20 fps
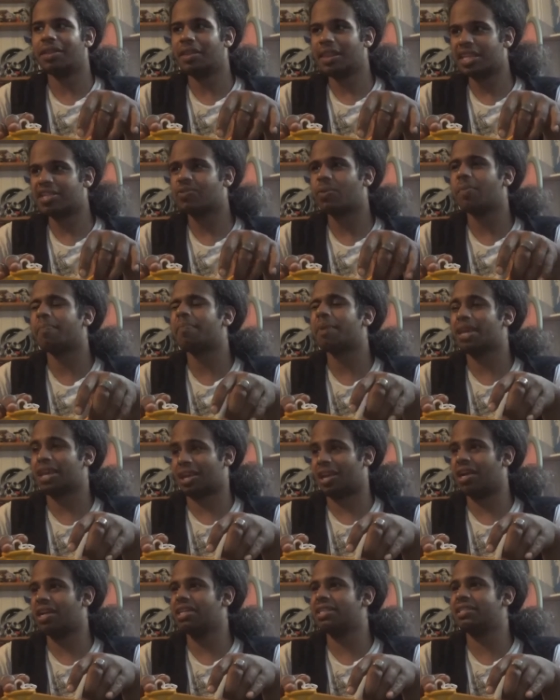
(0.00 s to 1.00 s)
this one
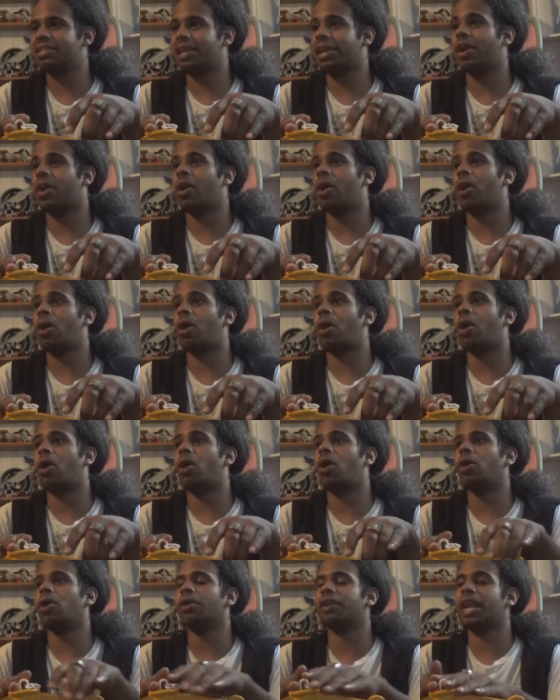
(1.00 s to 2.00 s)
because they are
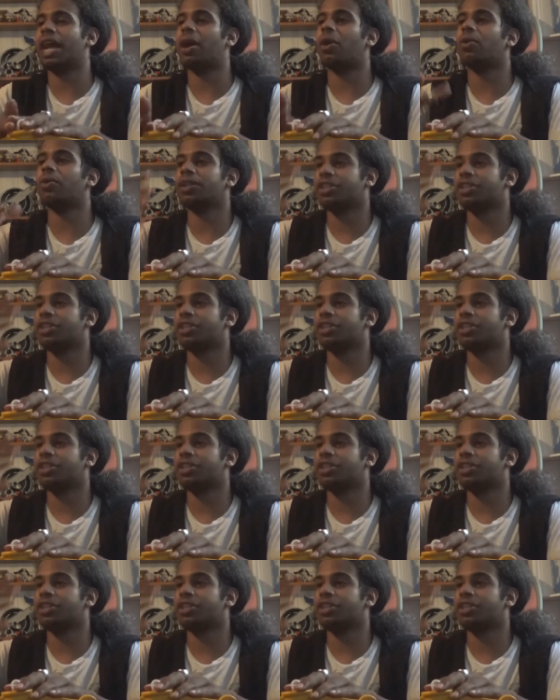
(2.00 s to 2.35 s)
all not